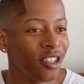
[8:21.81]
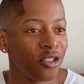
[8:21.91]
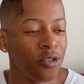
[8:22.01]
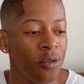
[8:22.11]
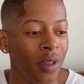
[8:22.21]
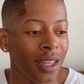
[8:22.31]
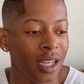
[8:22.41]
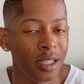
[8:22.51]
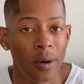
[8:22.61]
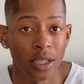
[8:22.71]
So
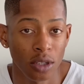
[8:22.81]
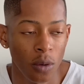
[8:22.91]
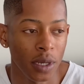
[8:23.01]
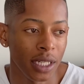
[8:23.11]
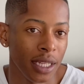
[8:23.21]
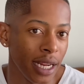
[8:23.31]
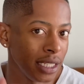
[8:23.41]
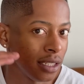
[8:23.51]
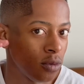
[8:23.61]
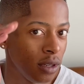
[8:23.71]
that's how I saw it, and then I
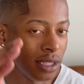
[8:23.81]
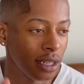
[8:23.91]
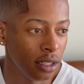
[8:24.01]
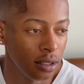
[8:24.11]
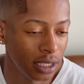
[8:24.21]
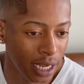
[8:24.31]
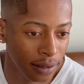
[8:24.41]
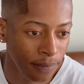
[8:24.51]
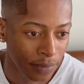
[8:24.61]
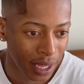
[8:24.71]
just went straight to
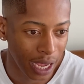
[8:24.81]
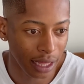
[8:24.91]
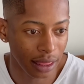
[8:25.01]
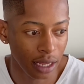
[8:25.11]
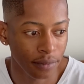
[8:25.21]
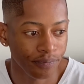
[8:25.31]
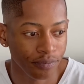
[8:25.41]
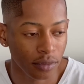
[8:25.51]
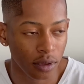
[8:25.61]
10. And then